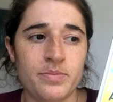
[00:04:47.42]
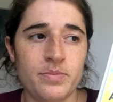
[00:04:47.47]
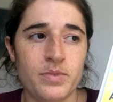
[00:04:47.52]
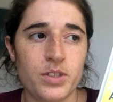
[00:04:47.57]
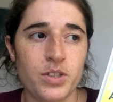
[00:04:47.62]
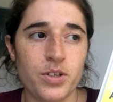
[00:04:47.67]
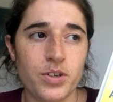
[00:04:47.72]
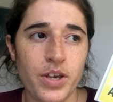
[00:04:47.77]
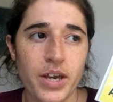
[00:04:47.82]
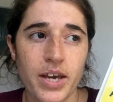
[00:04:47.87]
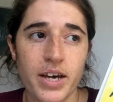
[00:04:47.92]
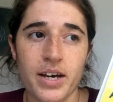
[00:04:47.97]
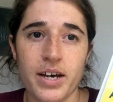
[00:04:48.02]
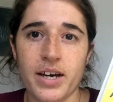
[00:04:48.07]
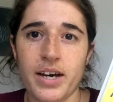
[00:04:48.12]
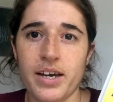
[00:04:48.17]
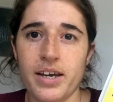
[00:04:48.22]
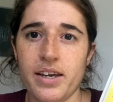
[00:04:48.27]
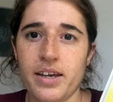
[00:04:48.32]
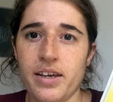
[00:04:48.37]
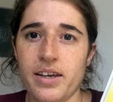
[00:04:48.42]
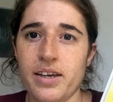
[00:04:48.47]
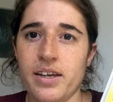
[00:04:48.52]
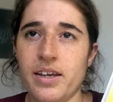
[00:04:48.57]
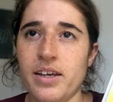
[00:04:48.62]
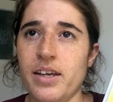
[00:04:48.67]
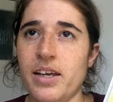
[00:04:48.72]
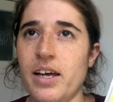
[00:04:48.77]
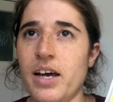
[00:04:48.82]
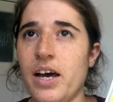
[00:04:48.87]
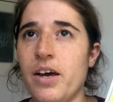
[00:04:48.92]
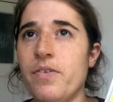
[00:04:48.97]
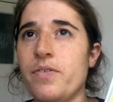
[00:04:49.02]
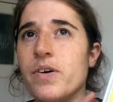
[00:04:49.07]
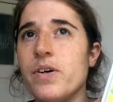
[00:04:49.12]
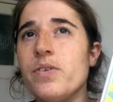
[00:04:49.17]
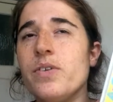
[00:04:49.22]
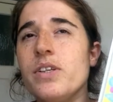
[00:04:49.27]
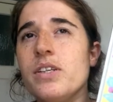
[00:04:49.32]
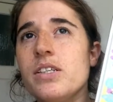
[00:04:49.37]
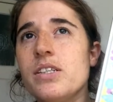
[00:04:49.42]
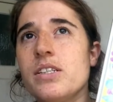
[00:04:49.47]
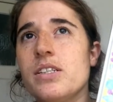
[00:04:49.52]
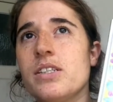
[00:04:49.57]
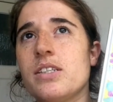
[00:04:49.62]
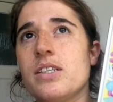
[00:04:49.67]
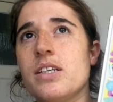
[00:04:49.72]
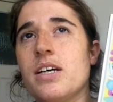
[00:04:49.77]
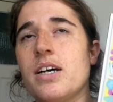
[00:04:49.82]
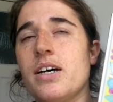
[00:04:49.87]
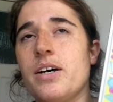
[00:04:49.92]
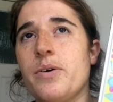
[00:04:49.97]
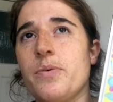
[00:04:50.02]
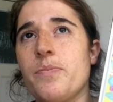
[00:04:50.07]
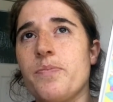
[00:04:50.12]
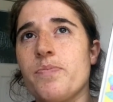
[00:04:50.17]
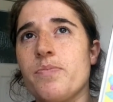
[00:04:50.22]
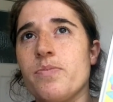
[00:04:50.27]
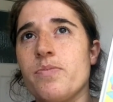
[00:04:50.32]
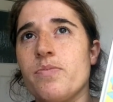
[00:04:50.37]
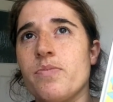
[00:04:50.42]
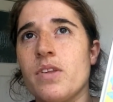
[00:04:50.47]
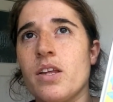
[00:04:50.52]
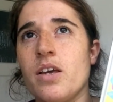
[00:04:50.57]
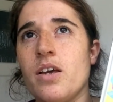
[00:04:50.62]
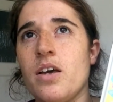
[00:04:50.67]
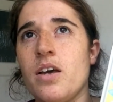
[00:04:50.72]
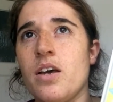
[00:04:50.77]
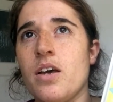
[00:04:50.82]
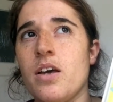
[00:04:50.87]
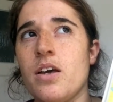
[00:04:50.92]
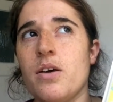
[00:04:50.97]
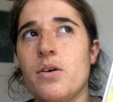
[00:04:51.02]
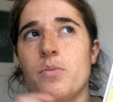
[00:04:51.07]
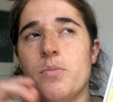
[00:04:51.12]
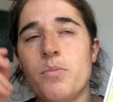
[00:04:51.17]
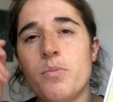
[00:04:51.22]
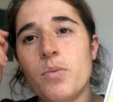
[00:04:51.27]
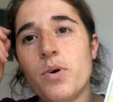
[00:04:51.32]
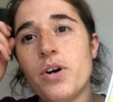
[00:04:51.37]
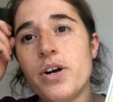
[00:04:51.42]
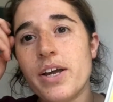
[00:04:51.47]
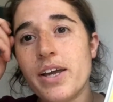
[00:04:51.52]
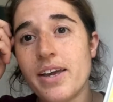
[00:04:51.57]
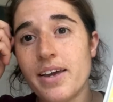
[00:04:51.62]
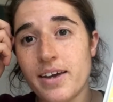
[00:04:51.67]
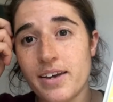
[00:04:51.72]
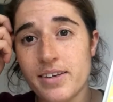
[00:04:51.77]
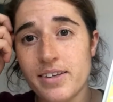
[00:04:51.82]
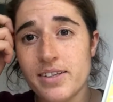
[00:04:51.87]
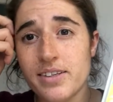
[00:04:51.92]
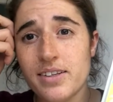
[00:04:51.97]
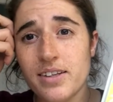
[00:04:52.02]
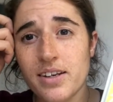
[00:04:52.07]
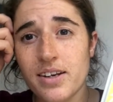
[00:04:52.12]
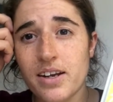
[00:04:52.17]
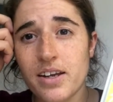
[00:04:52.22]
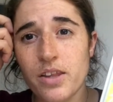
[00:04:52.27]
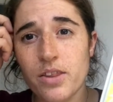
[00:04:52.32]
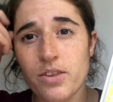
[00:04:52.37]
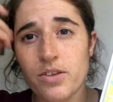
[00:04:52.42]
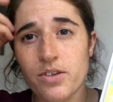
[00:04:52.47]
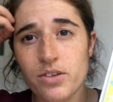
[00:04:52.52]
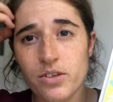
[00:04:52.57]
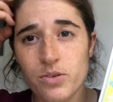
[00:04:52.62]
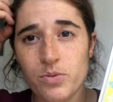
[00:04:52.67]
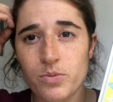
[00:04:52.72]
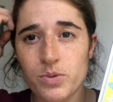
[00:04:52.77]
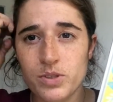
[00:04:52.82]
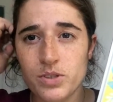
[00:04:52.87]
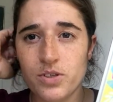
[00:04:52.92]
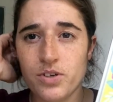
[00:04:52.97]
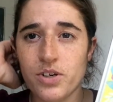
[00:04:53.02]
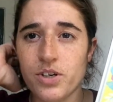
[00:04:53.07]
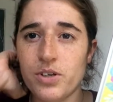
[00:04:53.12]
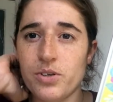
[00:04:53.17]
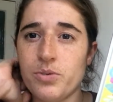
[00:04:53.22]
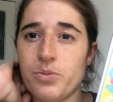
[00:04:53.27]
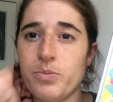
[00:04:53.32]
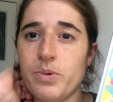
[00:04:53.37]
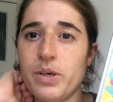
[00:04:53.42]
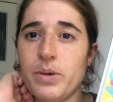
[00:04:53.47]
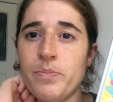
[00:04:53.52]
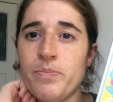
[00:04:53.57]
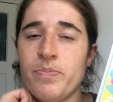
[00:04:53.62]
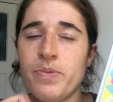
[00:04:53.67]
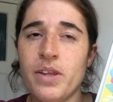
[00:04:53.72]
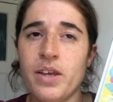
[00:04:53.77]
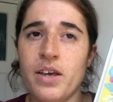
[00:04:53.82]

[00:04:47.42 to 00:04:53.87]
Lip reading: So yeah, I found this more engaging than I thought it was going to be.